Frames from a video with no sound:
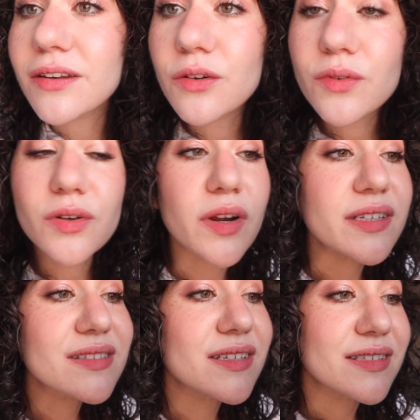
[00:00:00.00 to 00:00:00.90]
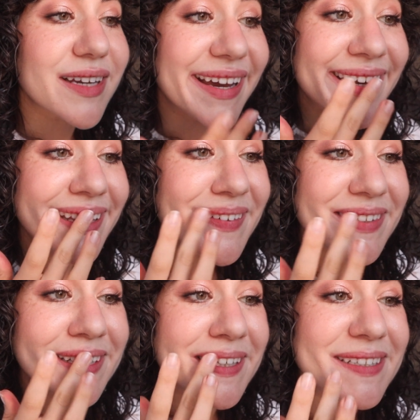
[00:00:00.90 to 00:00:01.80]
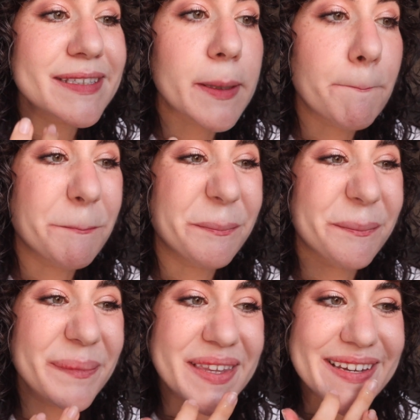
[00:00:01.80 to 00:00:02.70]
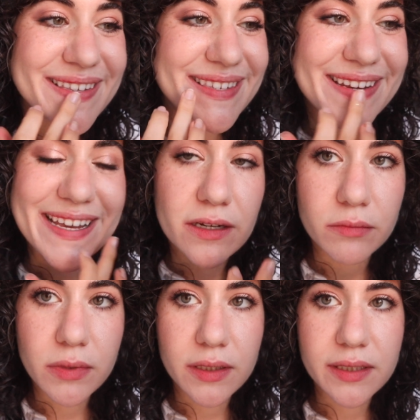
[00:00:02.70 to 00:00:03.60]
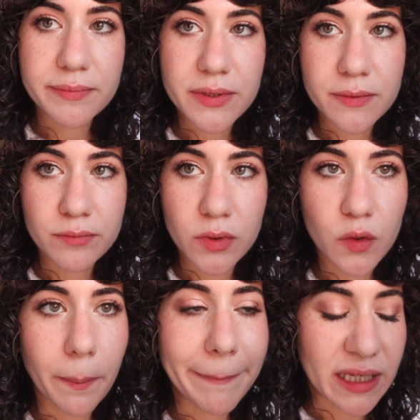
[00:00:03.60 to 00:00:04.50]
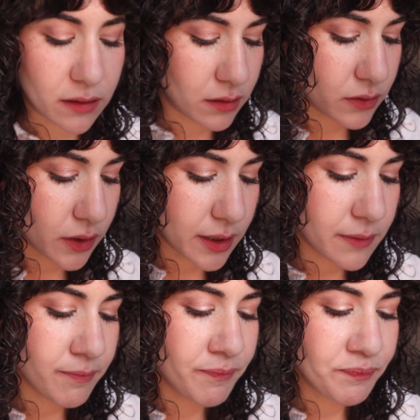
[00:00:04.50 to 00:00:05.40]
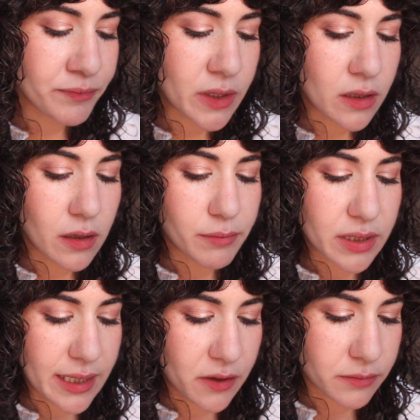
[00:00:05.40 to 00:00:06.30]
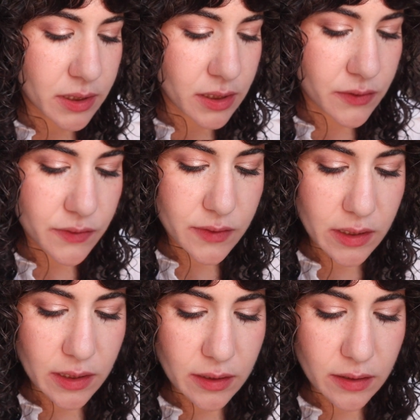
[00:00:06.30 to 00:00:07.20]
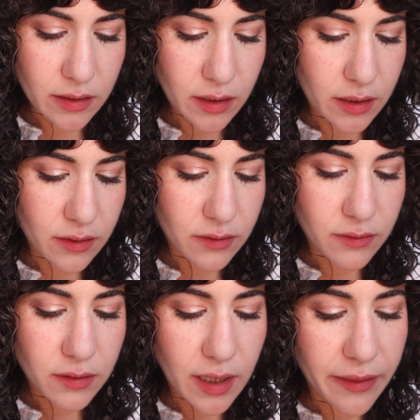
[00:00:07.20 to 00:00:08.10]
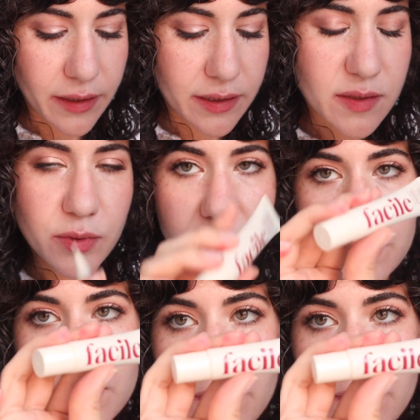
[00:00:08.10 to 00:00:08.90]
no regrets, because it kind of left a nice like stain on my lips, a little bitten looking. But now I'm gonna use the, I think it's pronounced